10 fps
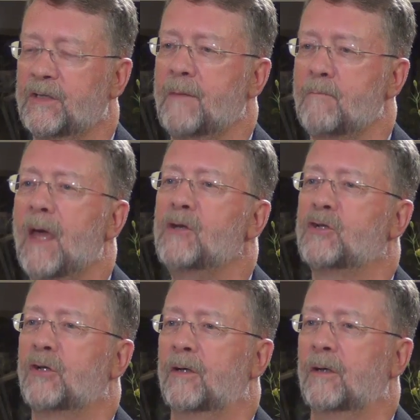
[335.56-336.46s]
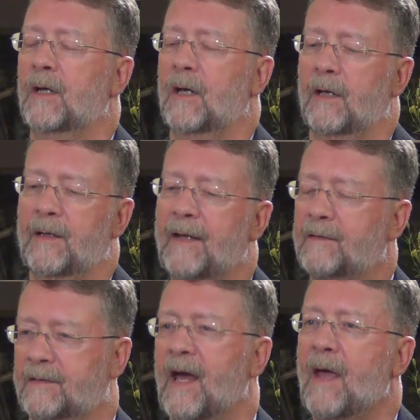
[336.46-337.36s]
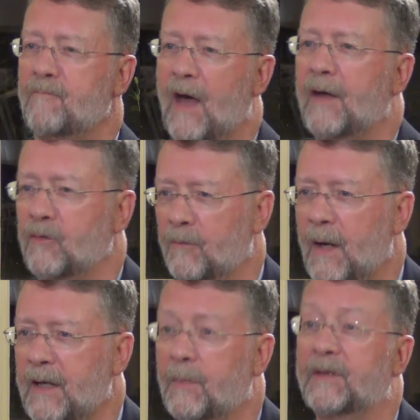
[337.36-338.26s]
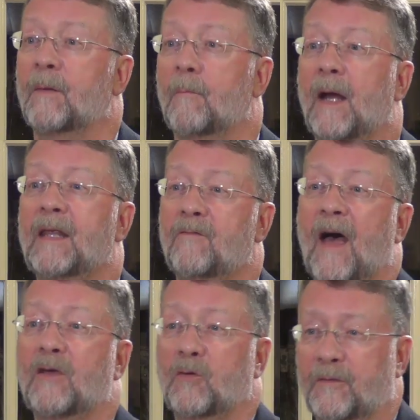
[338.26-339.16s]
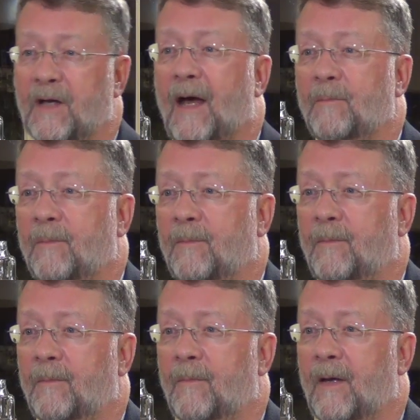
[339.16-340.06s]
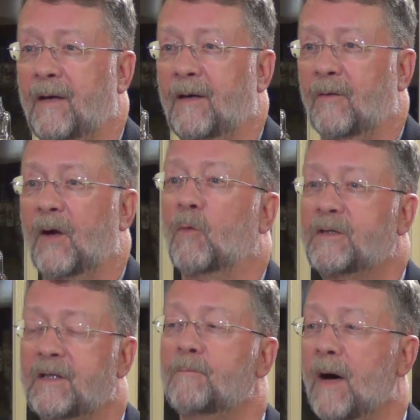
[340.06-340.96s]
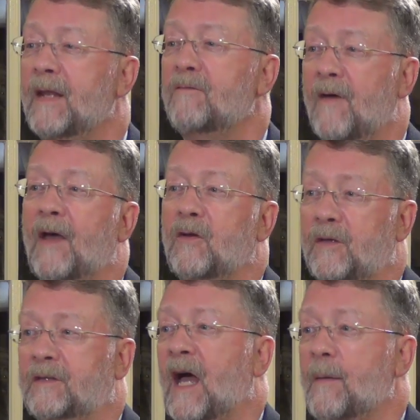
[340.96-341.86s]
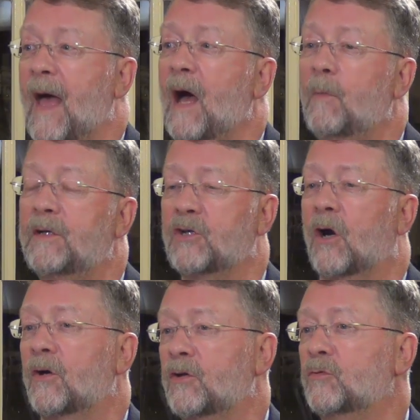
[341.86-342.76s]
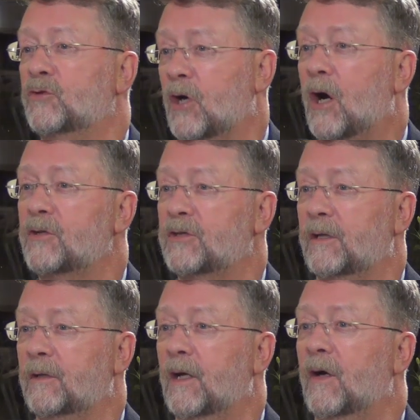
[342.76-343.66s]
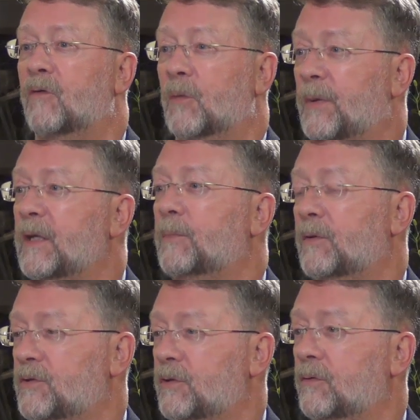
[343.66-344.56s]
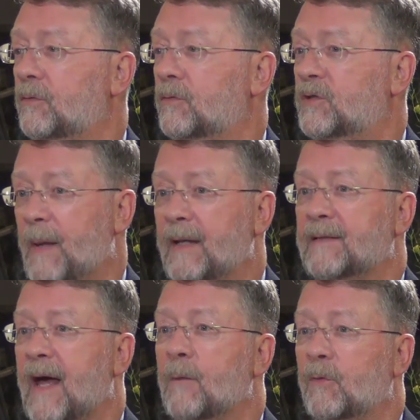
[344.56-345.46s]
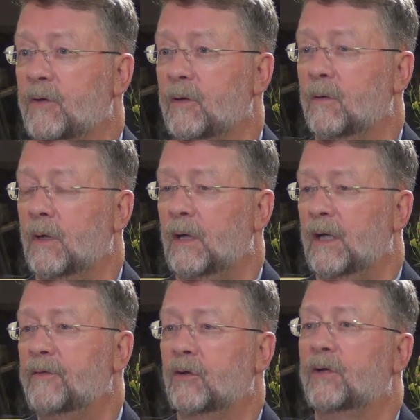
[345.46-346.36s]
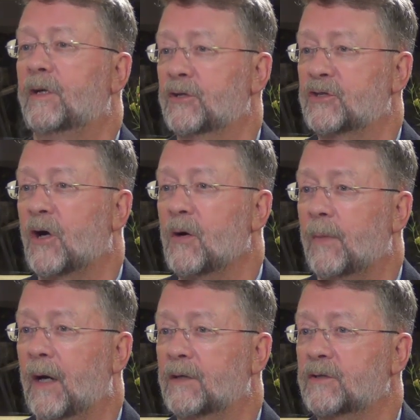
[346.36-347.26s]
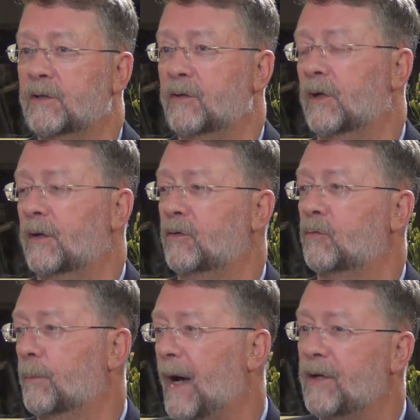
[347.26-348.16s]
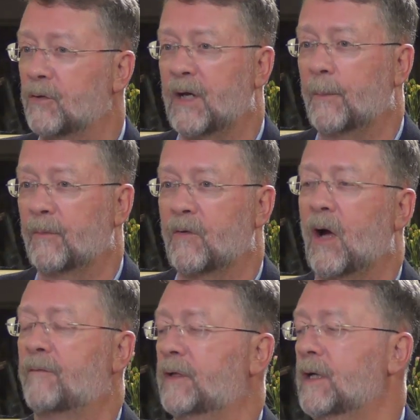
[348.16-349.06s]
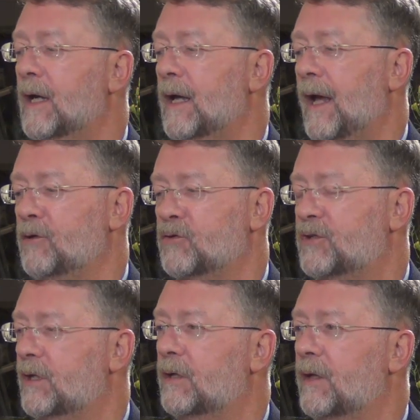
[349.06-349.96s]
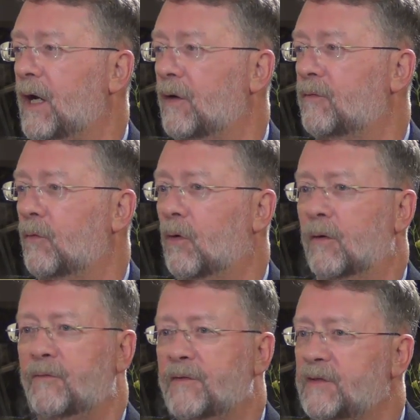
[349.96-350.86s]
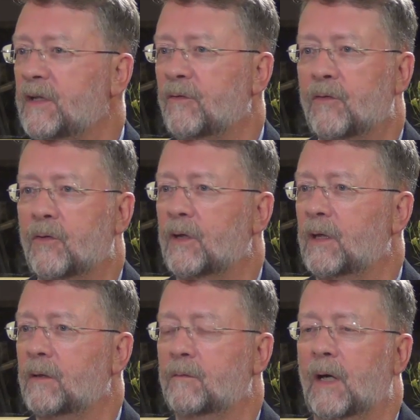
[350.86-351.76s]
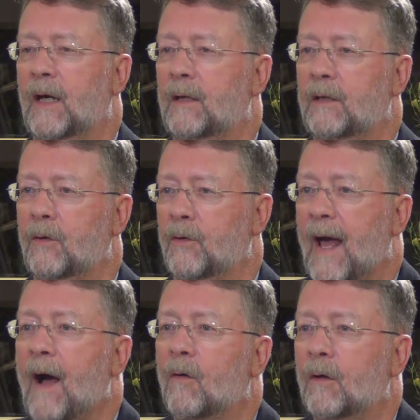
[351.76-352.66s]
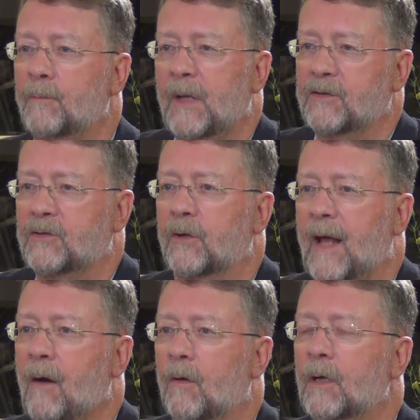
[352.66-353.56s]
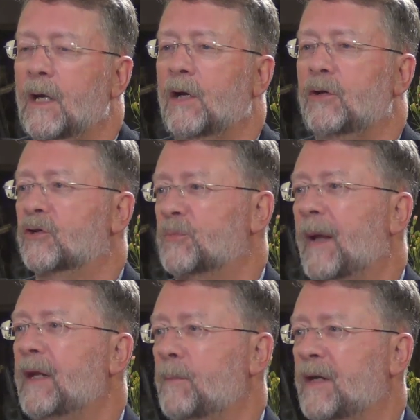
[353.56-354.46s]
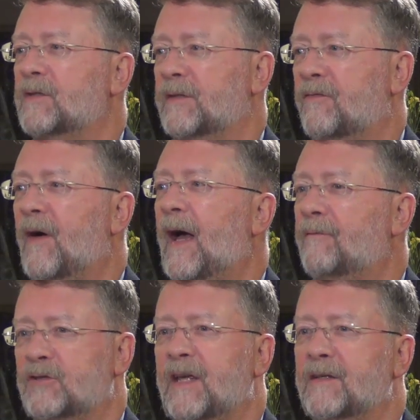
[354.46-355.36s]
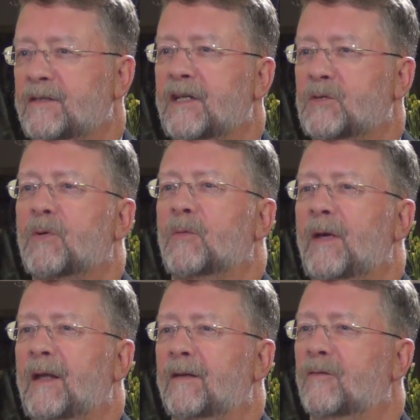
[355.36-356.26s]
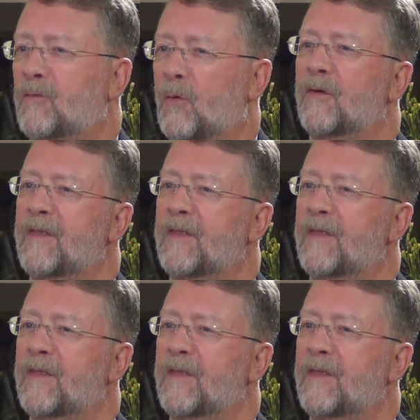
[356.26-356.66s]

is they measure not the time value of money, but the money value of time. Yep. Right? What's the money value of the time? How much are you charging for people to spend time with you? If you look at a Starbucks and you, and you buy your cup of coffee and you sit in there for 15, 30 uh, you know, an hour, minutes or an hour, you're spending basically five or 10 cents per minute for